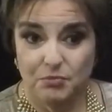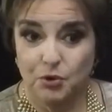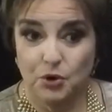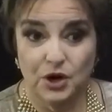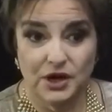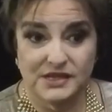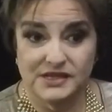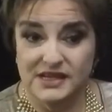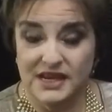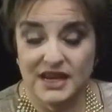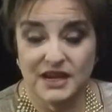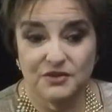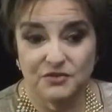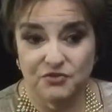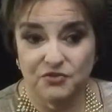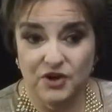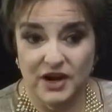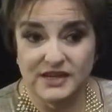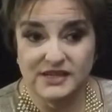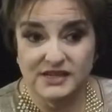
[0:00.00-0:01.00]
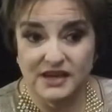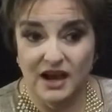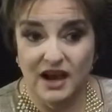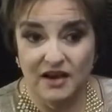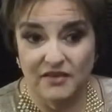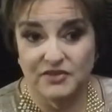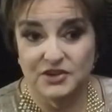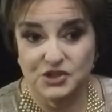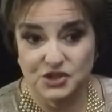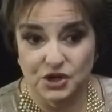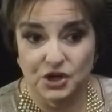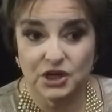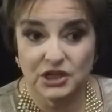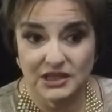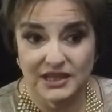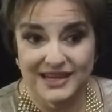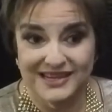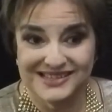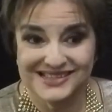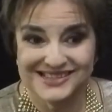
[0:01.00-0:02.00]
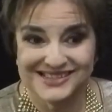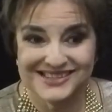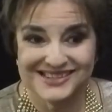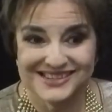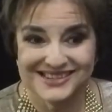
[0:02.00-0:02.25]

put in front of a journalist.